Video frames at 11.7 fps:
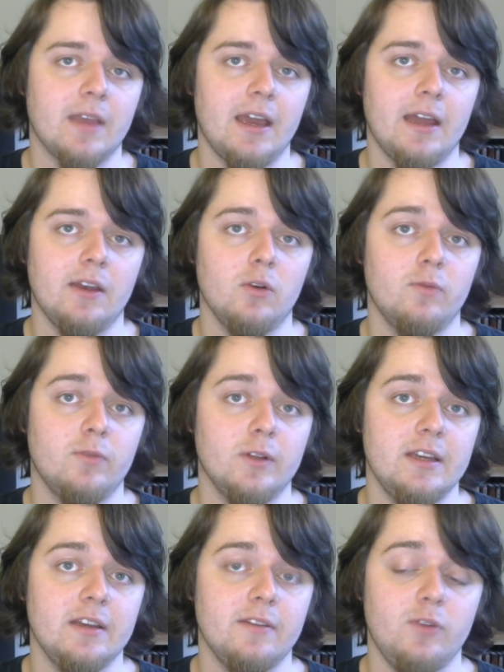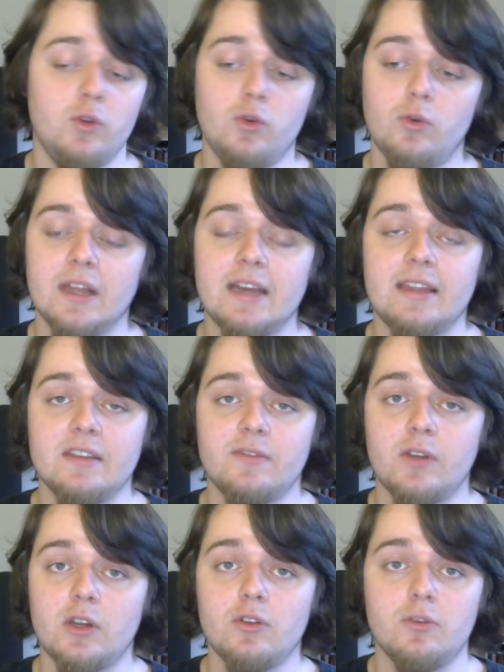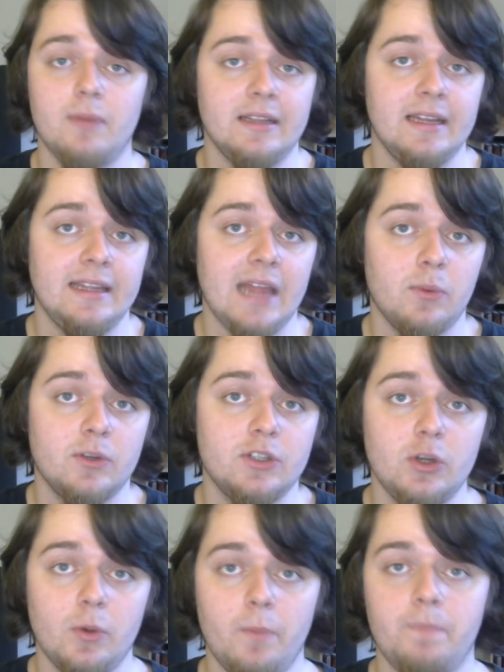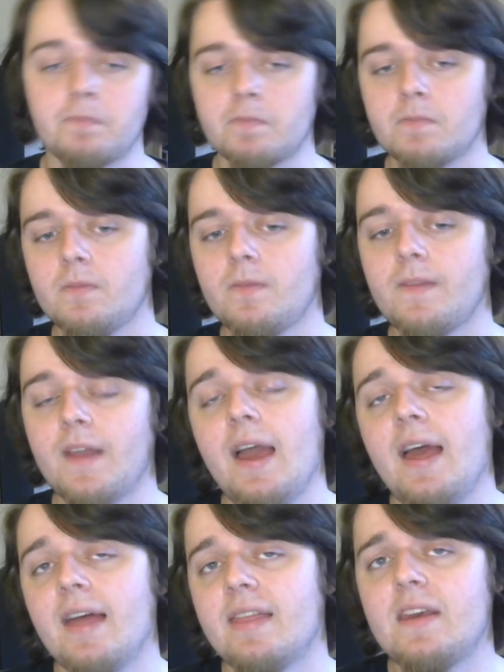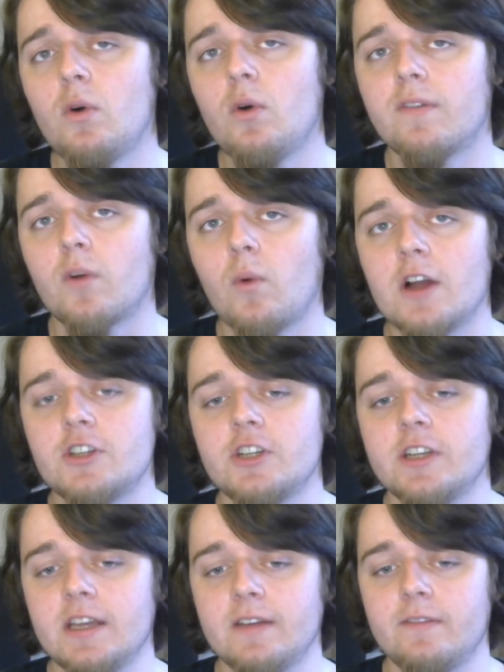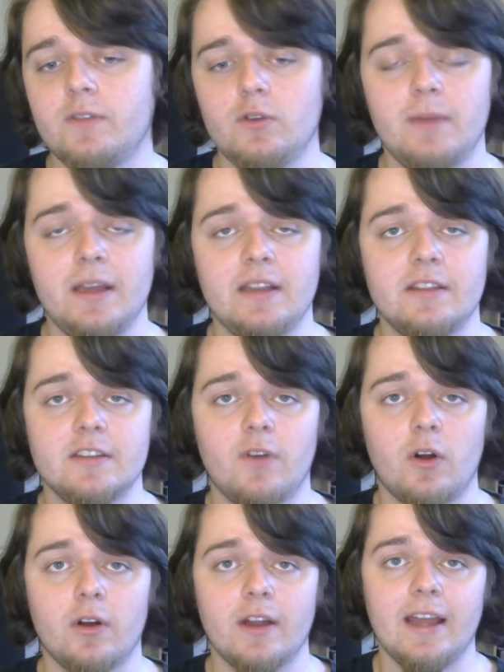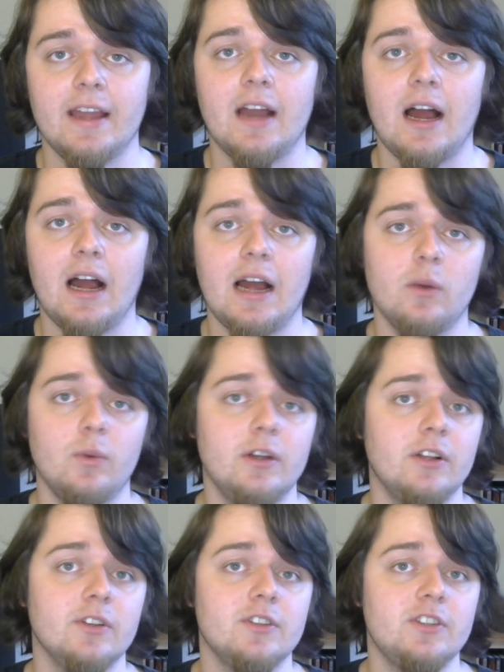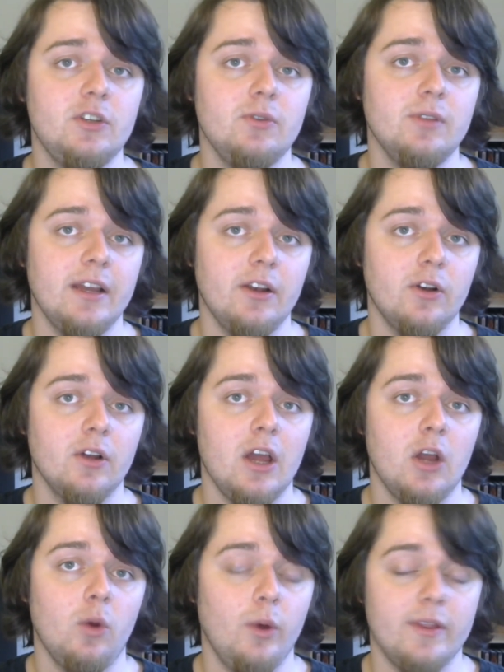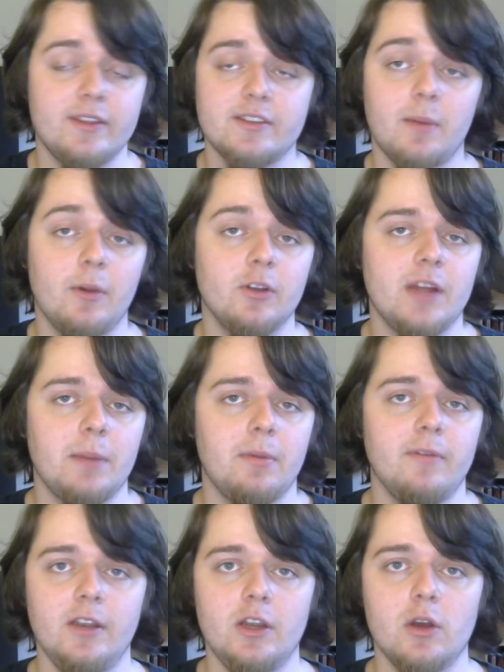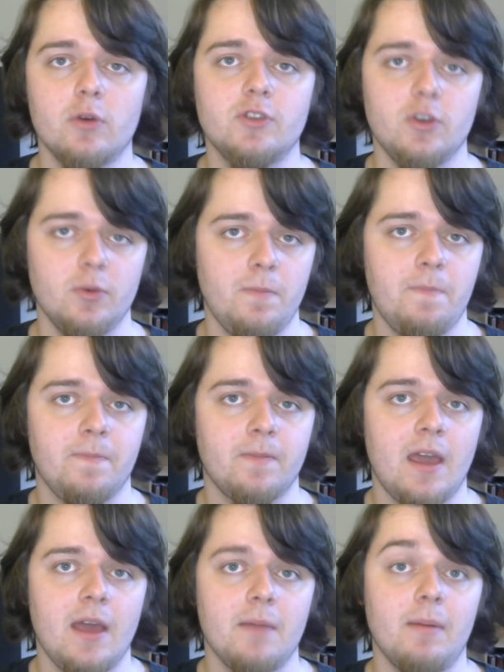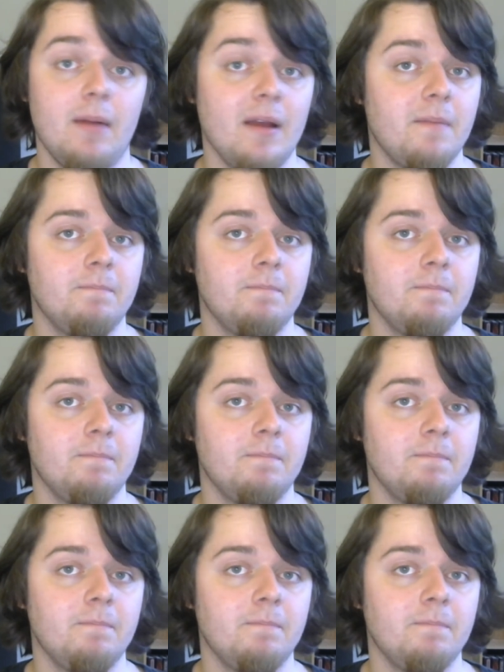And hopefully, if you like this video, you might like that one too. Thank you all for watching if you've made it this far, and I will see you later with some other type of video soon. Bye-bye.